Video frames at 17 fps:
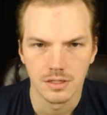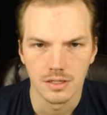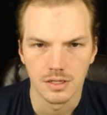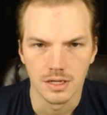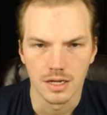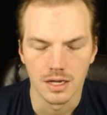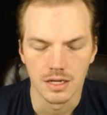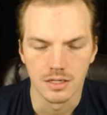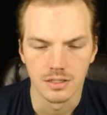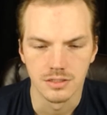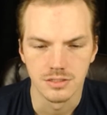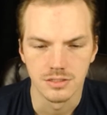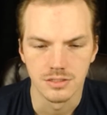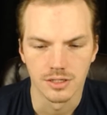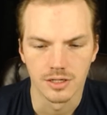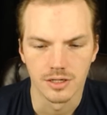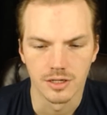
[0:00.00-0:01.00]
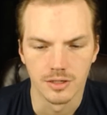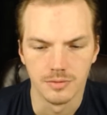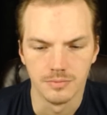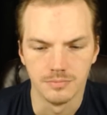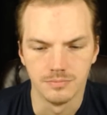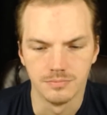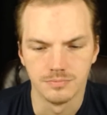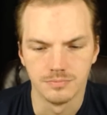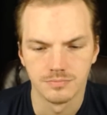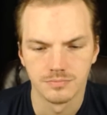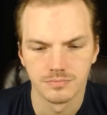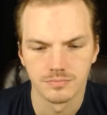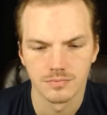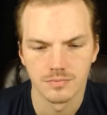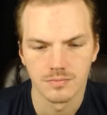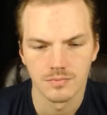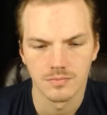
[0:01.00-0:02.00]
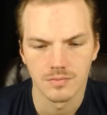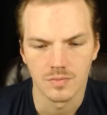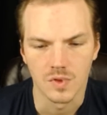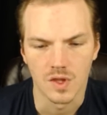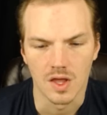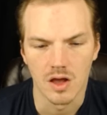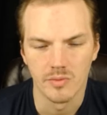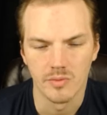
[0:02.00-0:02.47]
And how